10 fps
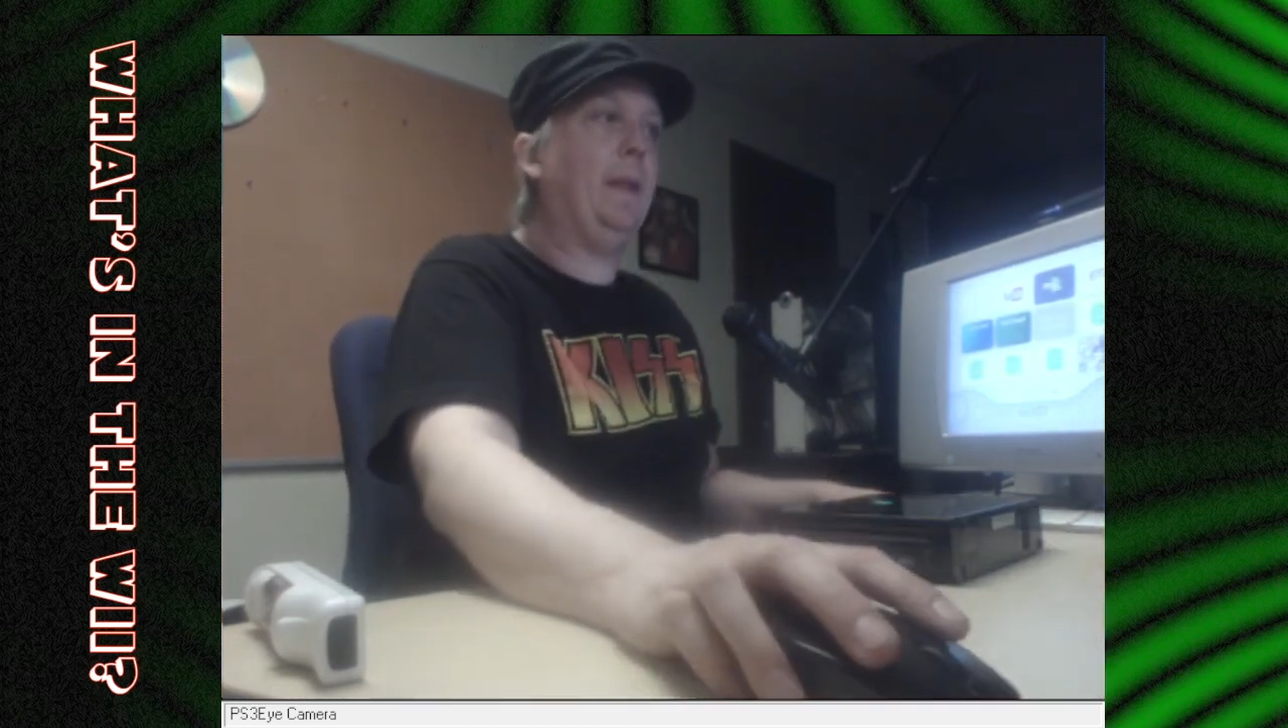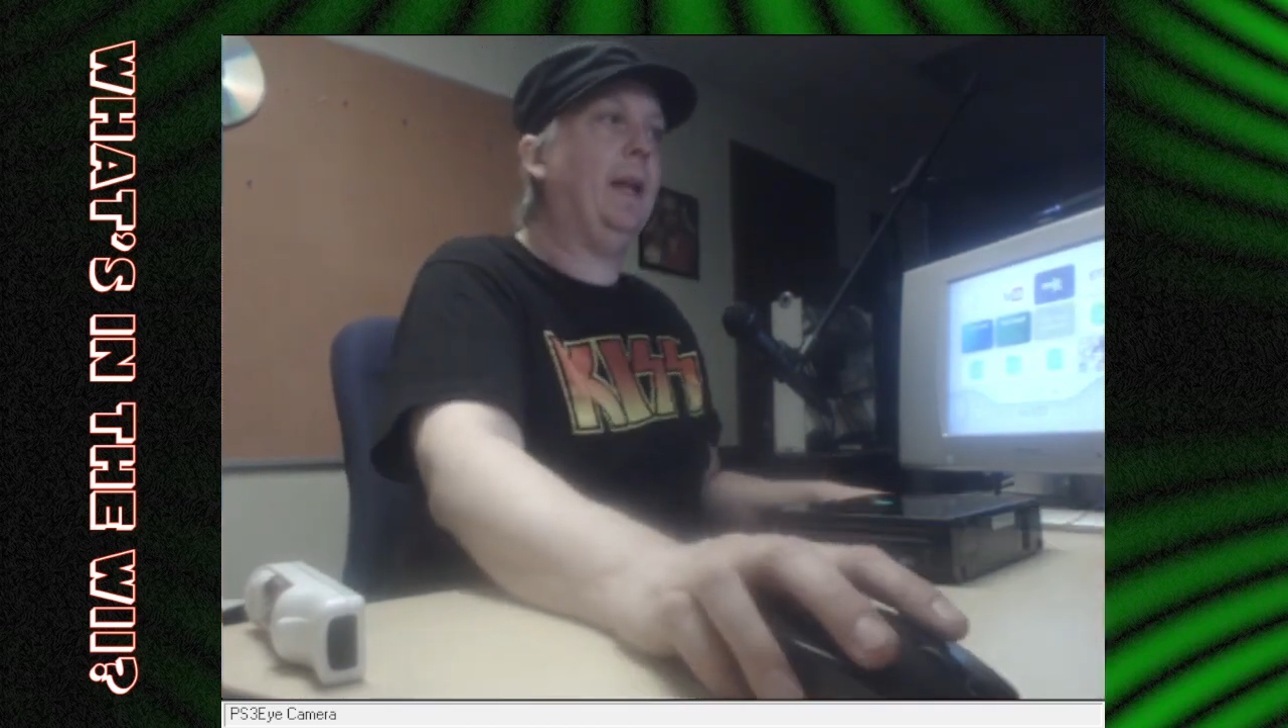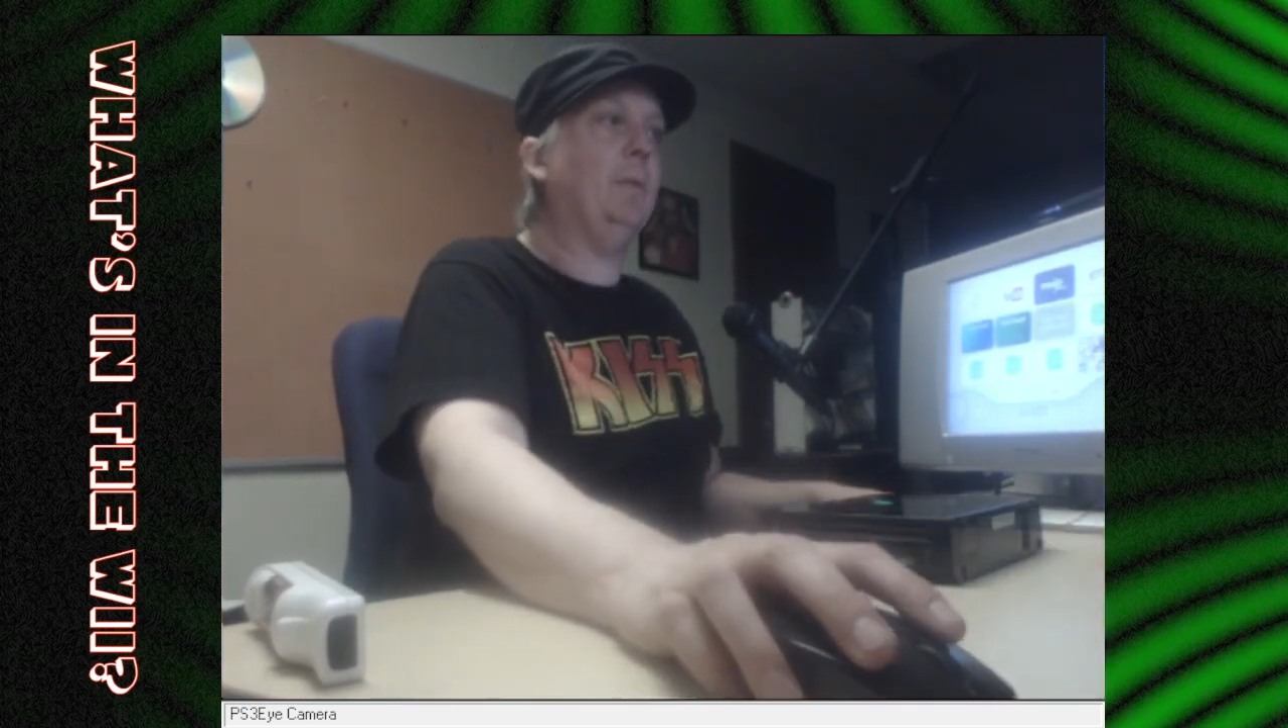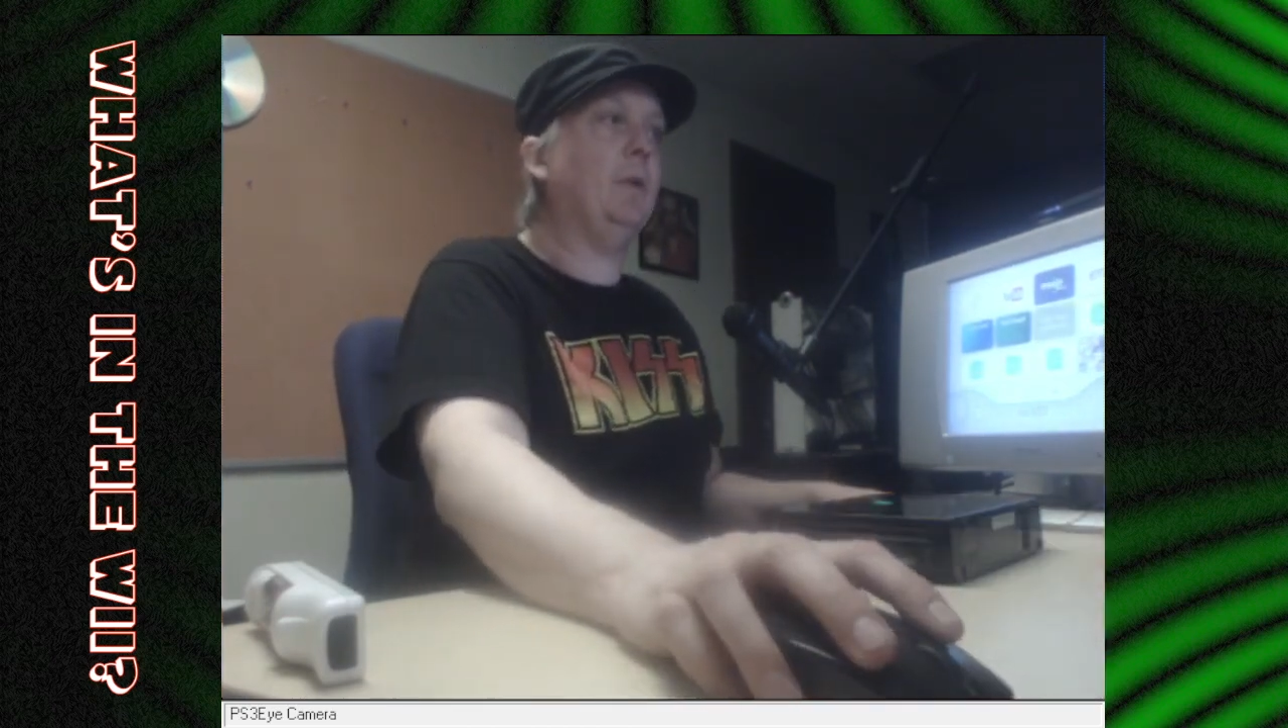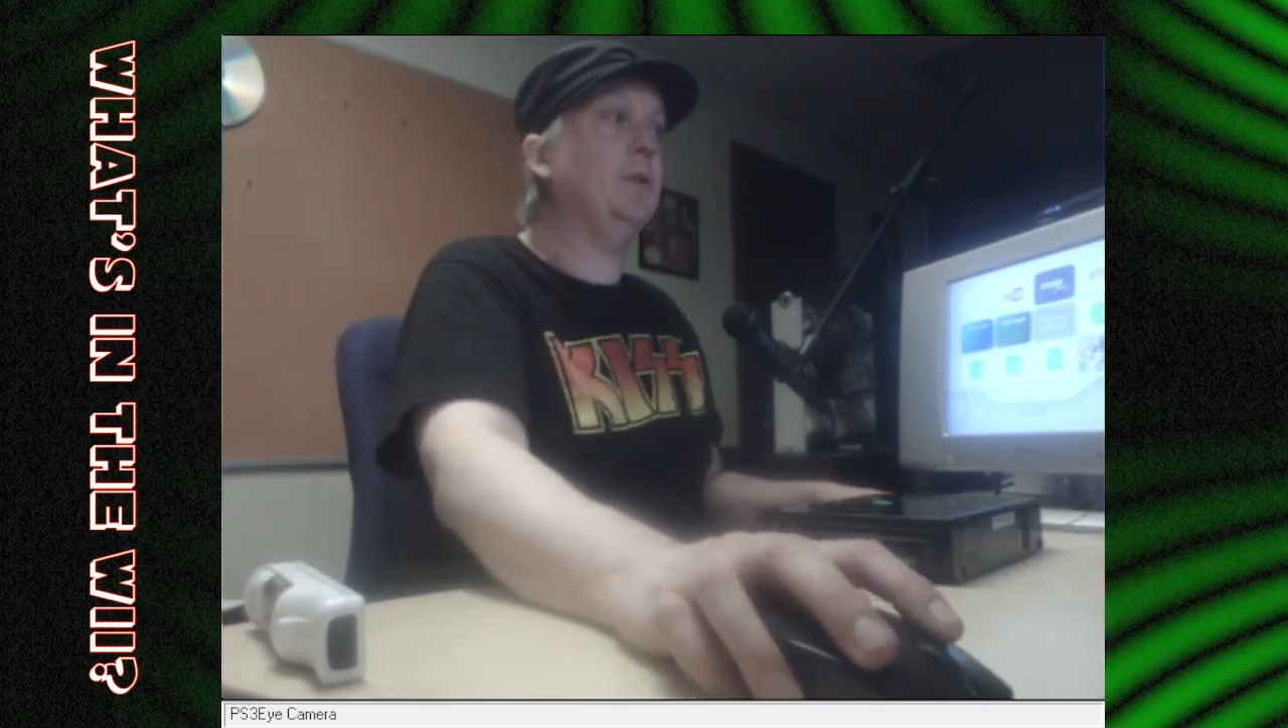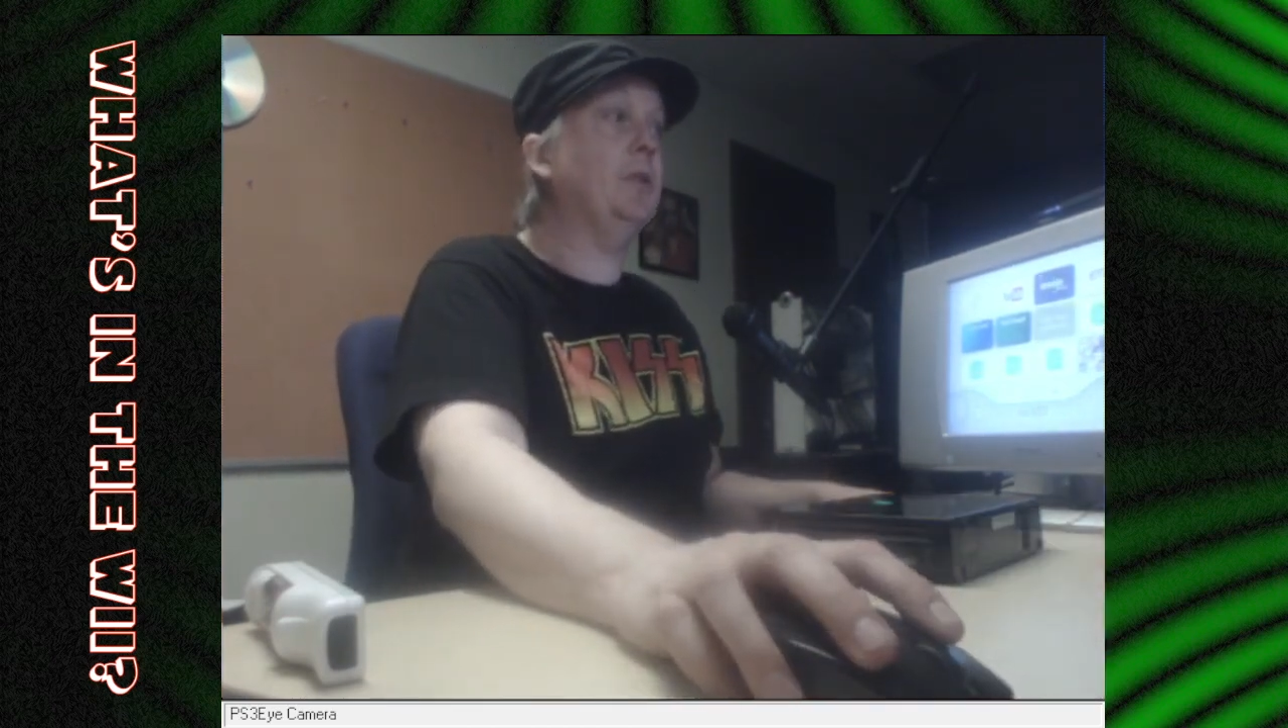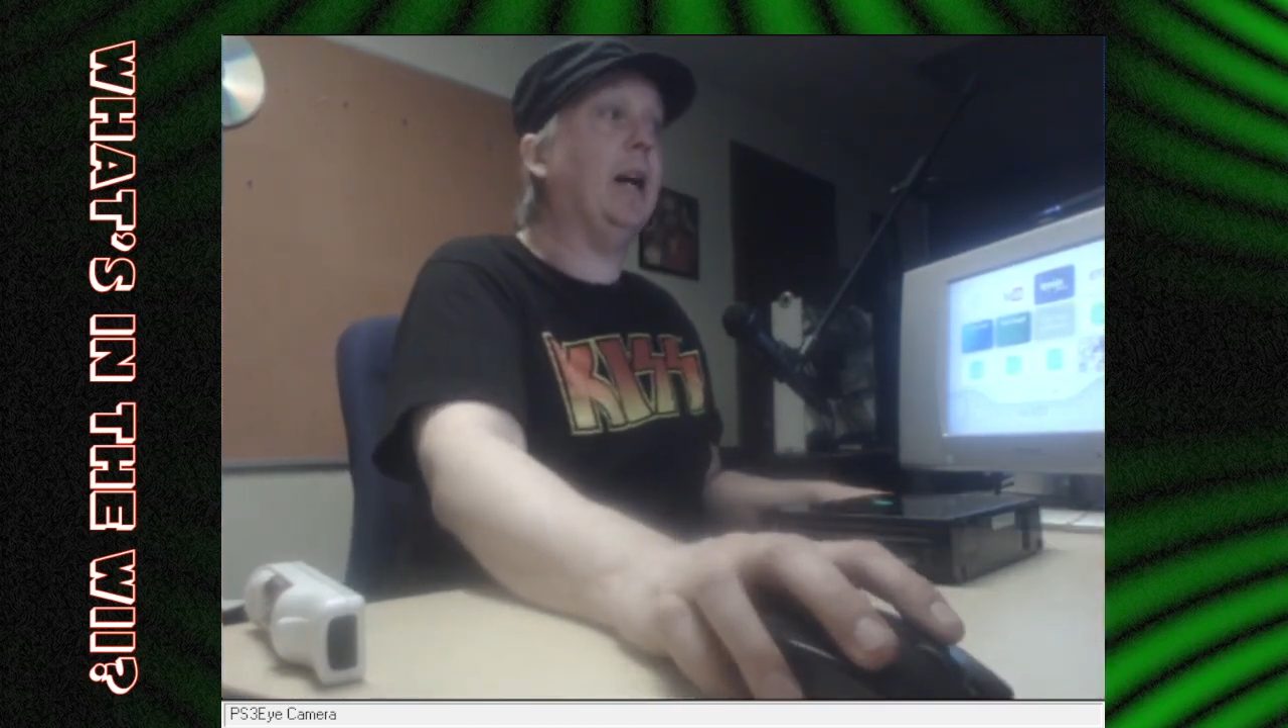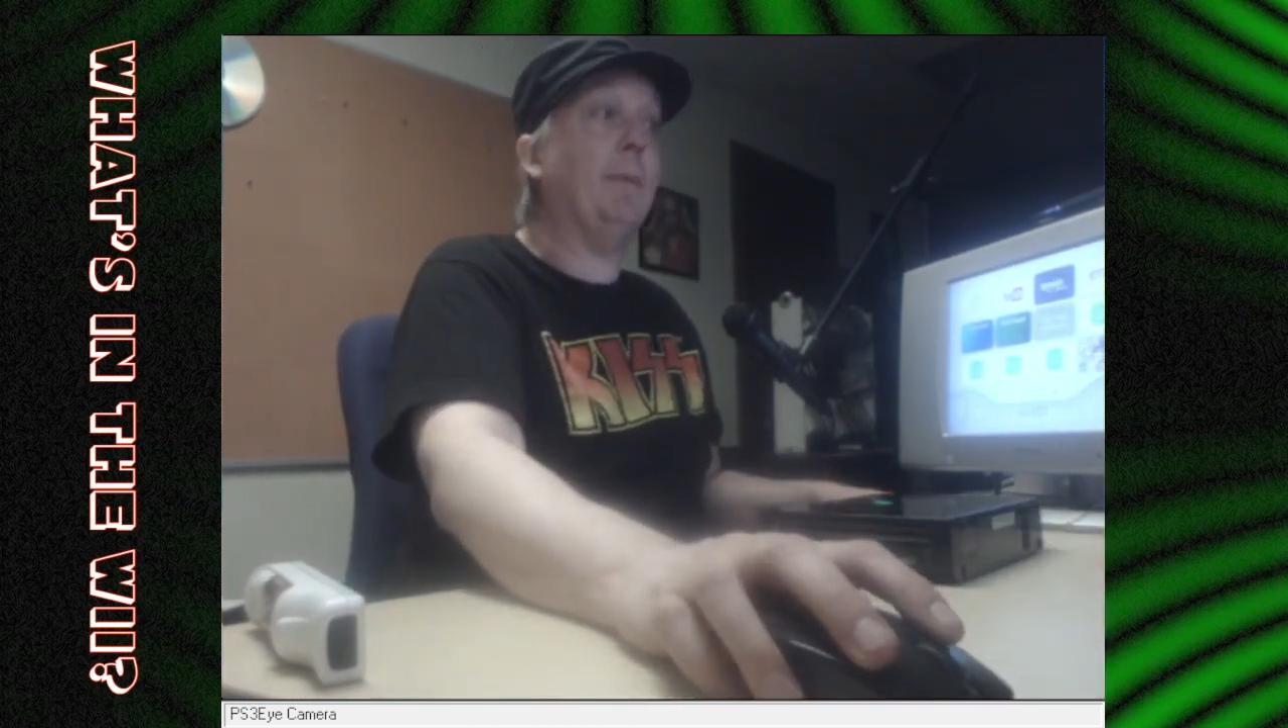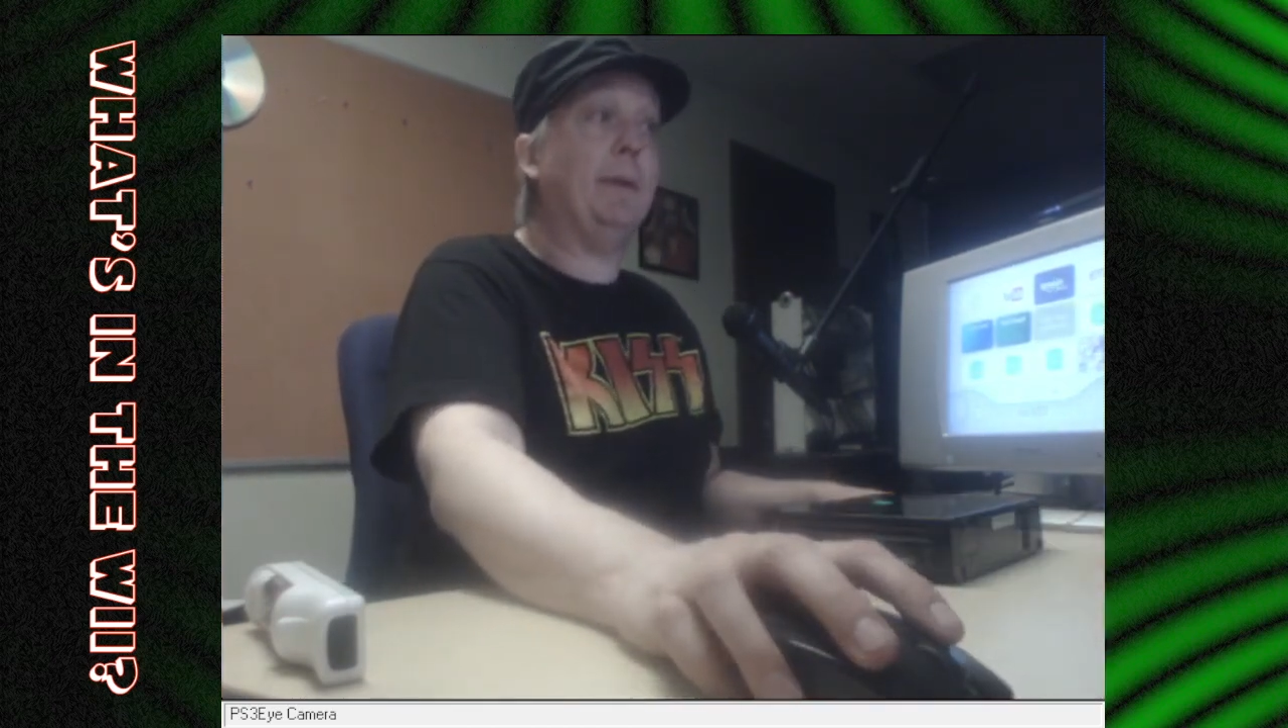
and we're going to stop